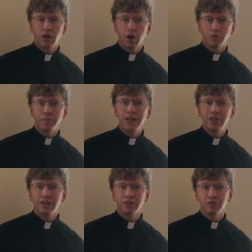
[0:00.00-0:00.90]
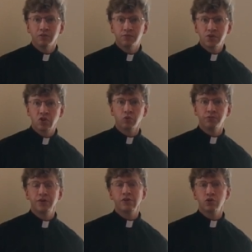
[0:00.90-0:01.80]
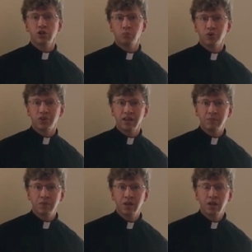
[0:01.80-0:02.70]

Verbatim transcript: uh, remaining in physical fellowship with them.